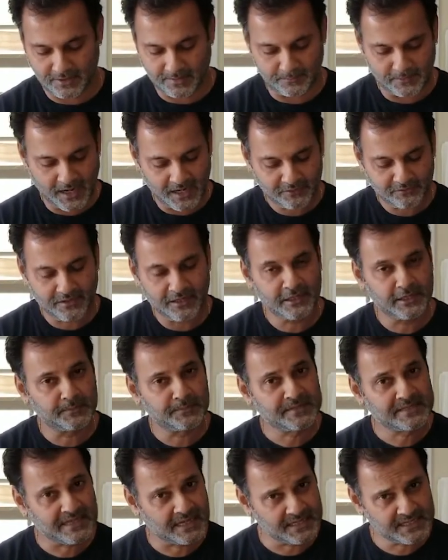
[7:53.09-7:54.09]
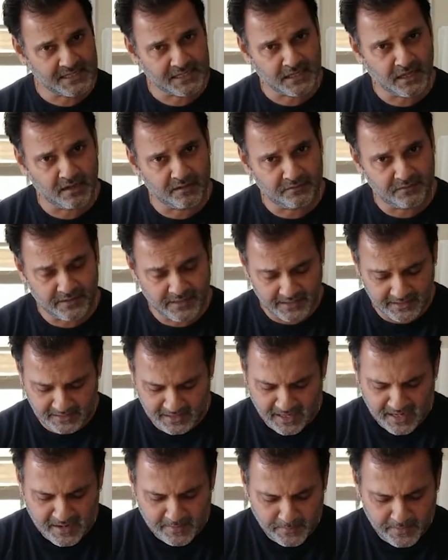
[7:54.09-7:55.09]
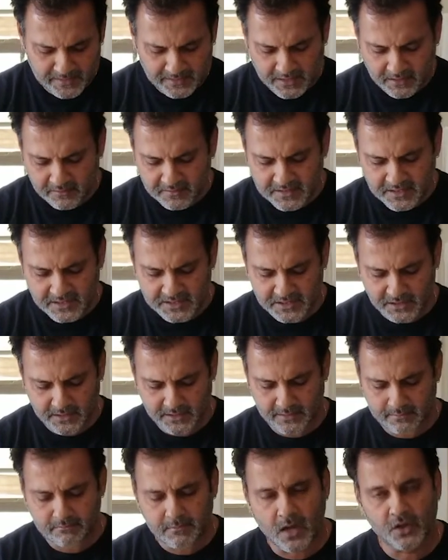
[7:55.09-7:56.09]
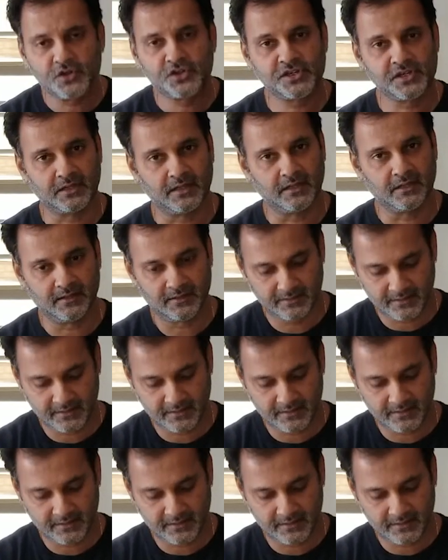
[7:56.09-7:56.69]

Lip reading: I'm not really obsessing over it, but there is a certain motion.